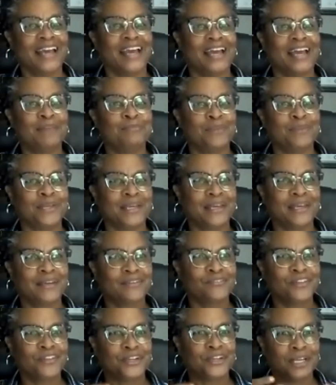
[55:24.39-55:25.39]
and being
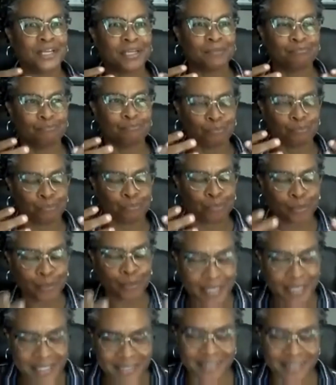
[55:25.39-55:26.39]
very
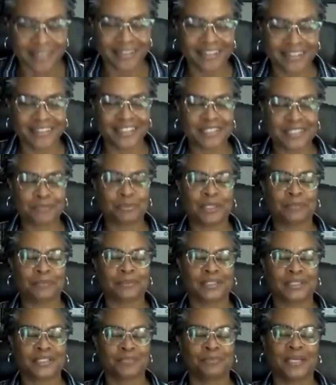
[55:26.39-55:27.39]
present in these
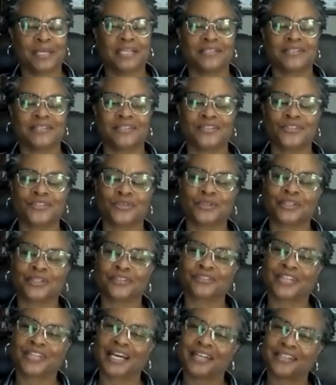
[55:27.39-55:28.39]
public spaces sort
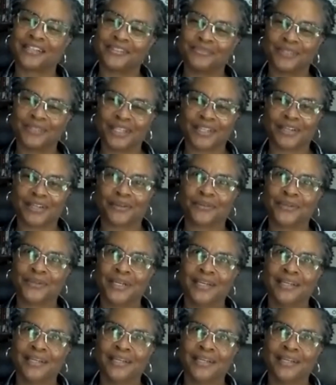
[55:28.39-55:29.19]
of kind of, you know,